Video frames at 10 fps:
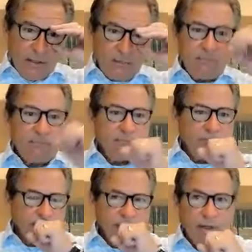
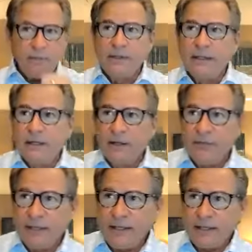you know,
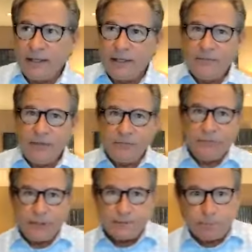they
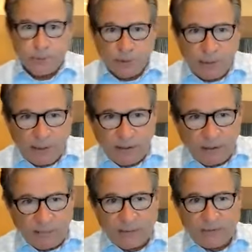dress pretty and
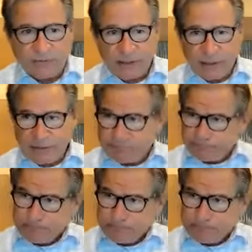all that stuff.